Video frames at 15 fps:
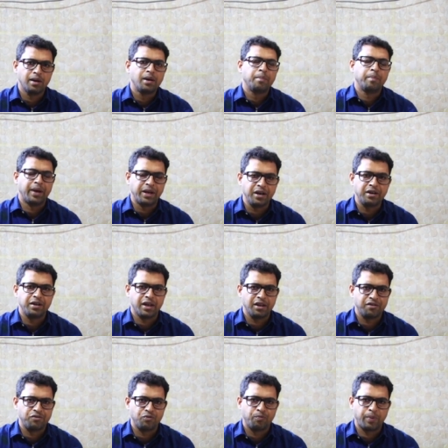many
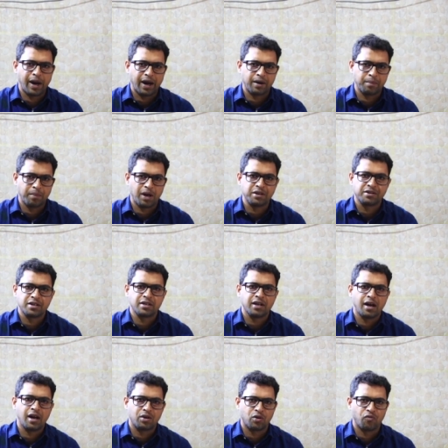days to master the
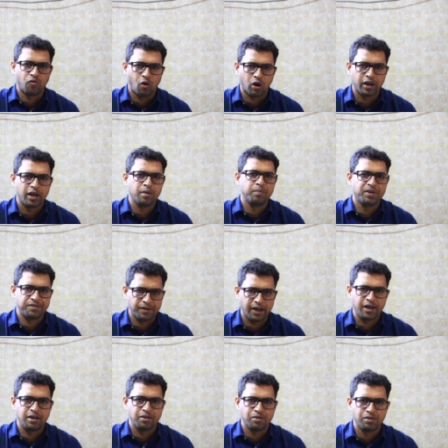art of walking
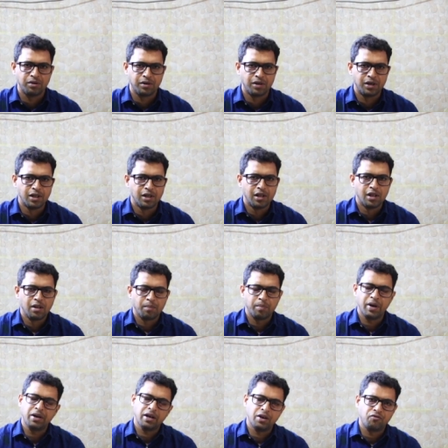beside you,
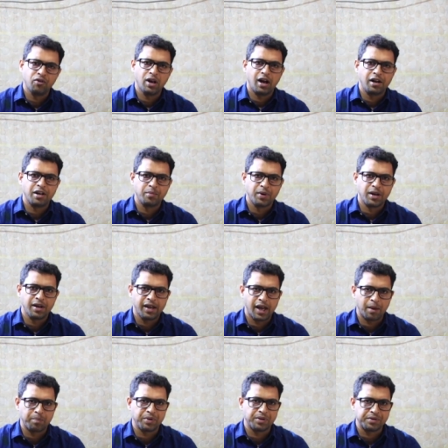but it will ultimately
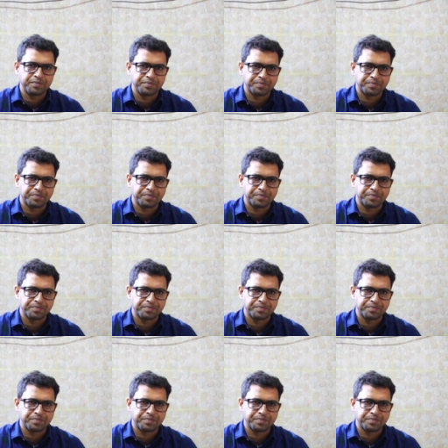happen.